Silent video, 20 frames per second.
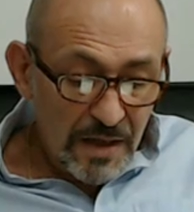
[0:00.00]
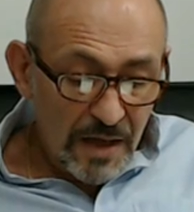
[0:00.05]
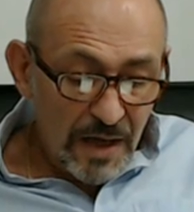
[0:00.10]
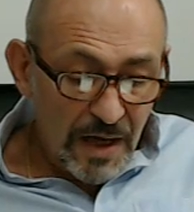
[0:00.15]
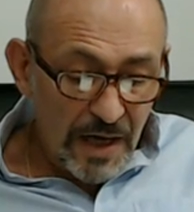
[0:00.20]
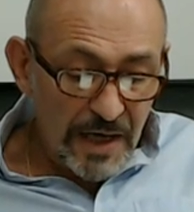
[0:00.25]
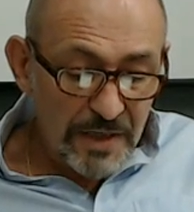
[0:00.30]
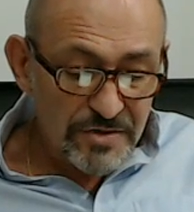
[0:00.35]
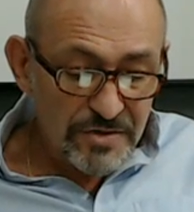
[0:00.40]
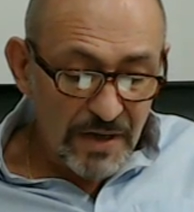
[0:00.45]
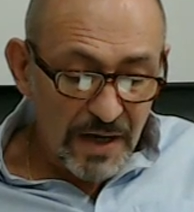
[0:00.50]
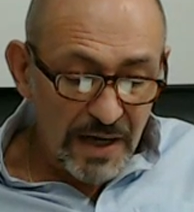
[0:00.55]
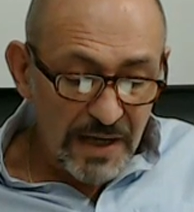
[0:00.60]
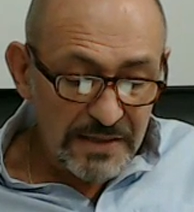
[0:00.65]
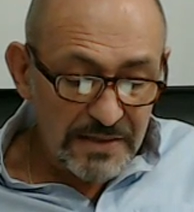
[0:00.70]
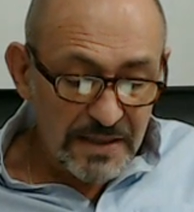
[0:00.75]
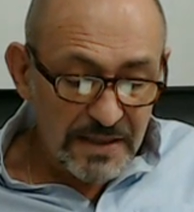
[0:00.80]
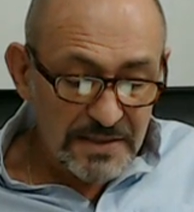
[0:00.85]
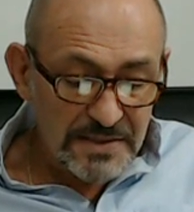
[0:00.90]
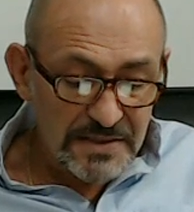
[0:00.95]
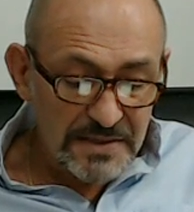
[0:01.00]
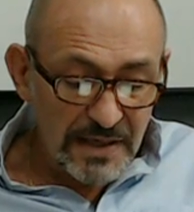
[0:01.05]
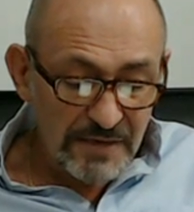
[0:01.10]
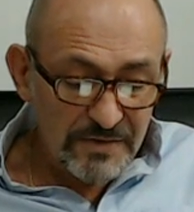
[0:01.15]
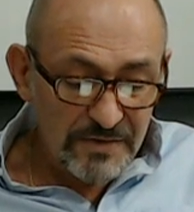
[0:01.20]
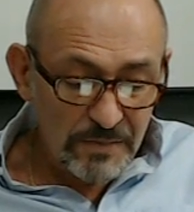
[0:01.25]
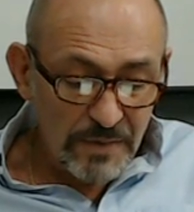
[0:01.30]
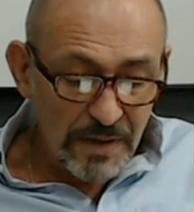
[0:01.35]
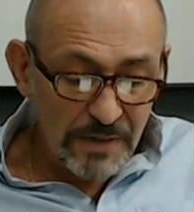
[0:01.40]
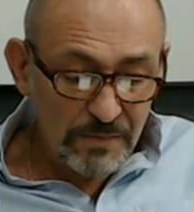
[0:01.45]
I tried this.
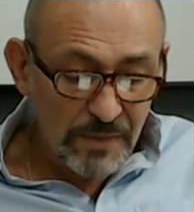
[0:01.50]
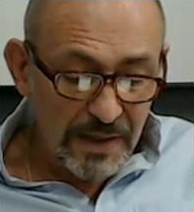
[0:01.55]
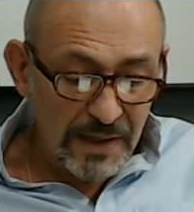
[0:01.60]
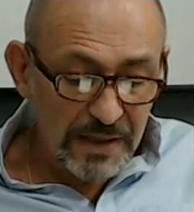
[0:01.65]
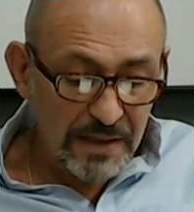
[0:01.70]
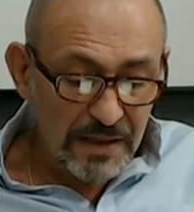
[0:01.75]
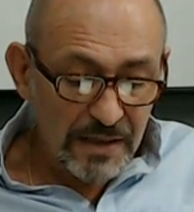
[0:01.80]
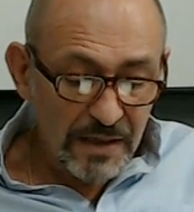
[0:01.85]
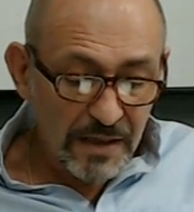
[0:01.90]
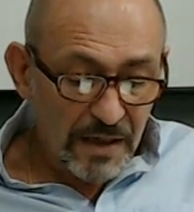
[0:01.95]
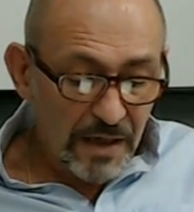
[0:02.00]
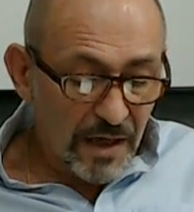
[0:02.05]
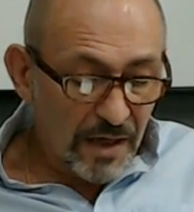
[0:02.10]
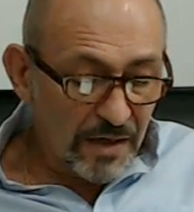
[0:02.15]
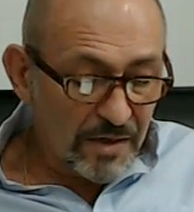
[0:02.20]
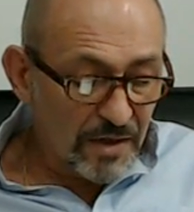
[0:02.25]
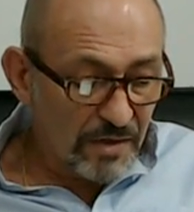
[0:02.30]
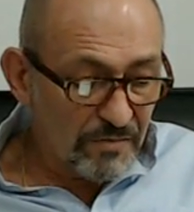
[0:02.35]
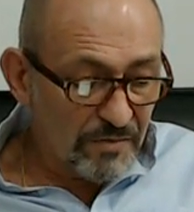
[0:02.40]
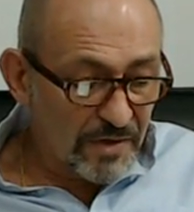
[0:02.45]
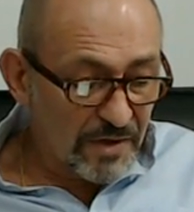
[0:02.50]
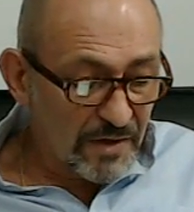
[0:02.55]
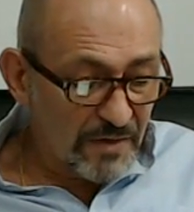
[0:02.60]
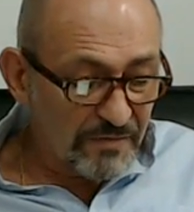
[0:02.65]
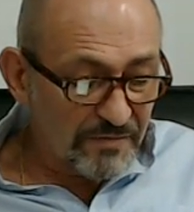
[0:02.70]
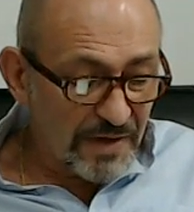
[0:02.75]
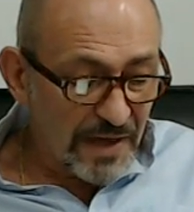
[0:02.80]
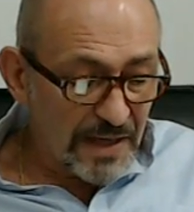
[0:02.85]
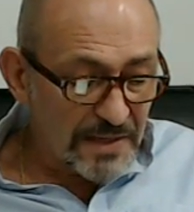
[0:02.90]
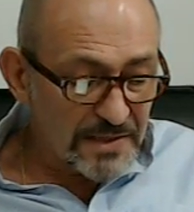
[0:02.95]
After 1 week, I got rid
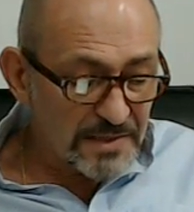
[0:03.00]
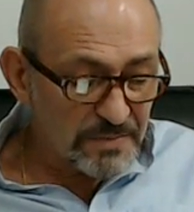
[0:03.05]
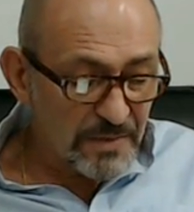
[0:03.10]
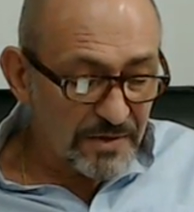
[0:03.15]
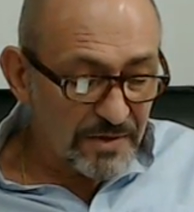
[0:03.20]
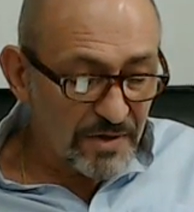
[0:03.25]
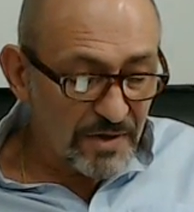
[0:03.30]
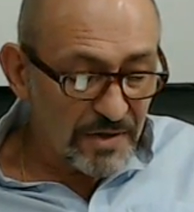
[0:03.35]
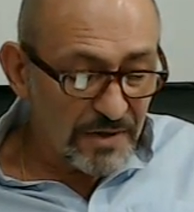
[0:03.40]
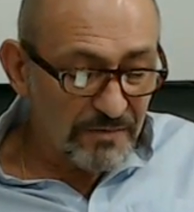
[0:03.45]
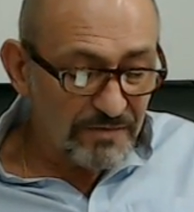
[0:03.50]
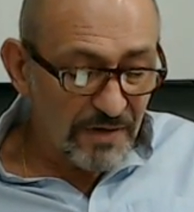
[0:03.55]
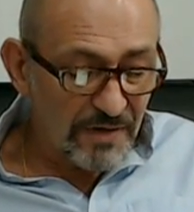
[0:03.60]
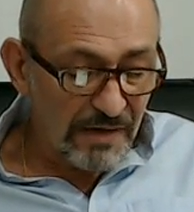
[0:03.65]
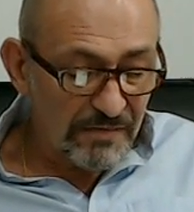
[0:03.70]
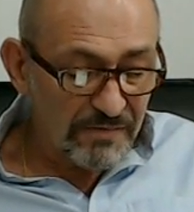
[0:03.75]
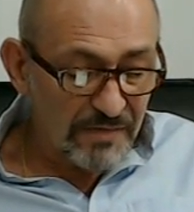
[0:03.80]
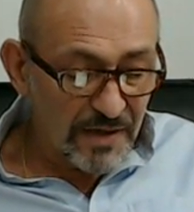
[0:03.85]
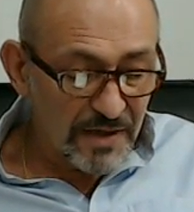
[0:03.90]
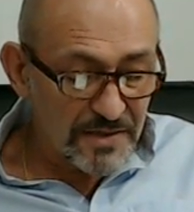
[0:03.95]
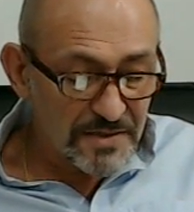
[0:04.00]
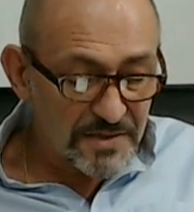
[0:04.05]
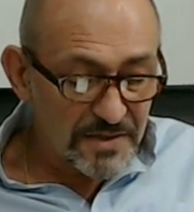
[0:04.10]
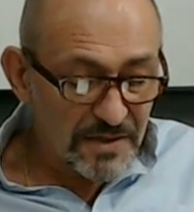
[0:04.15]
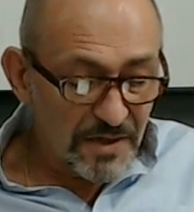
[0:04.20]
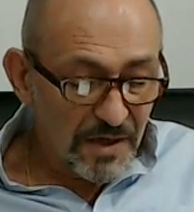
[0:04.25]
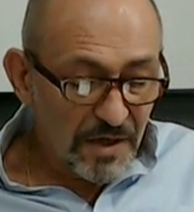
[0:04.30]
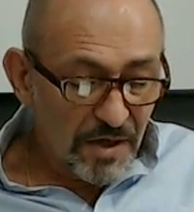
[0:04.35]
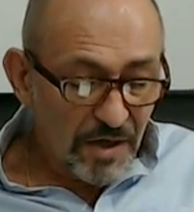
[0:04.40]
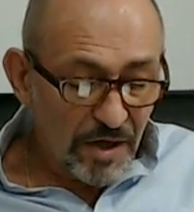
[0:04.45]
of asthma, 35
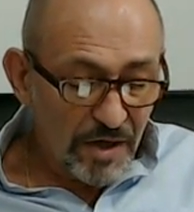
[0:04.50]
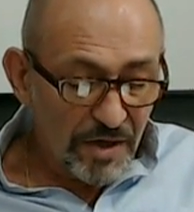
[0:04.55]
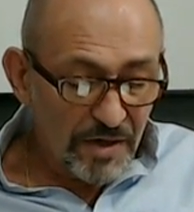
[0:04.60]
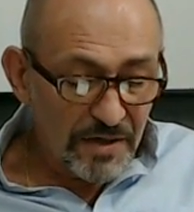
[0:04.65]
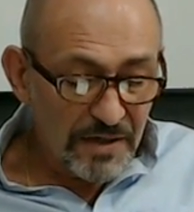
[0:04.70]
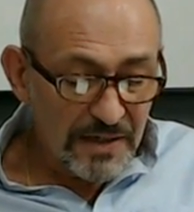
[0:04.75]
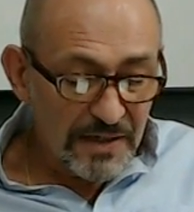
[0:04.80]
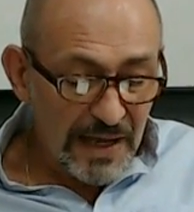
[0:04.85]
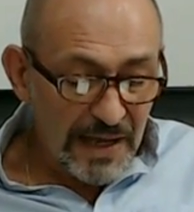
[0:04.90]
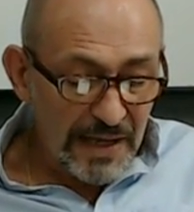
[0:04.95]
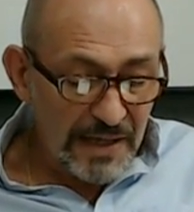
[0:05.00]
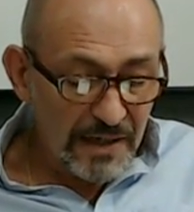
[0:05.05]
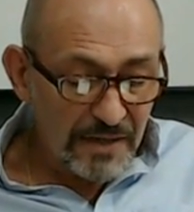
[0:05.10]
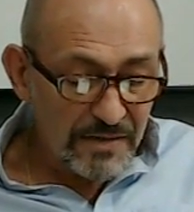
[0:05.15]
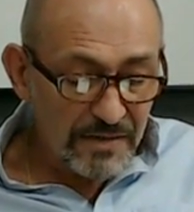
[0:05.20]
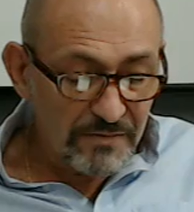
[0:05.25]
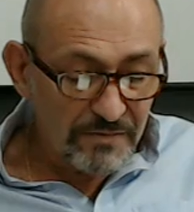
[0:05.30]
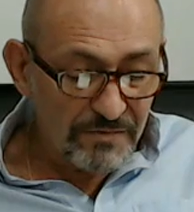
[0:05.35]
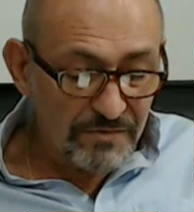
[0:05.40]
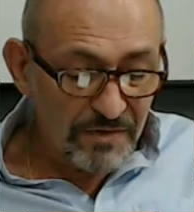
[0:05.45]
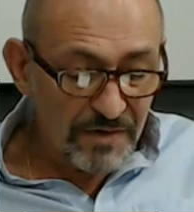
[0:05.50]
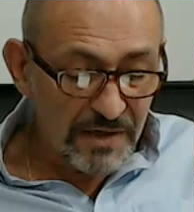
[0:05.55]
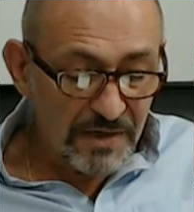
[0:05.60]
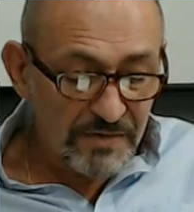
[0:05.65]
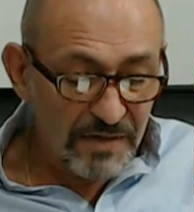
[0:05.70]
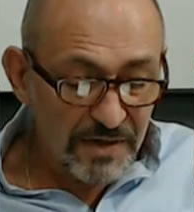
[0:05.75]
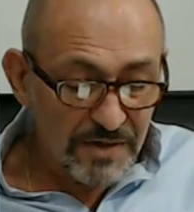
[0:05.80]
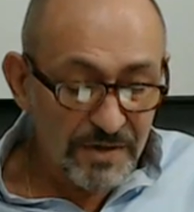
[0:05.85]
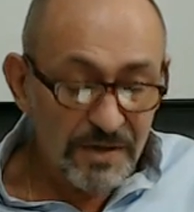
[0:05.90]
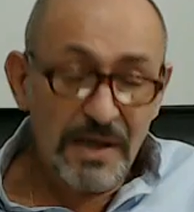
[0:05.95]
years on an inhaler, then free of
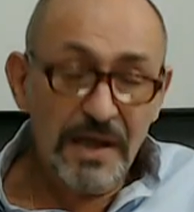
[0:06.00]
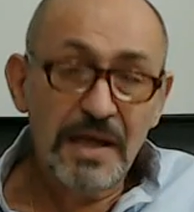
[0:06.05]
it.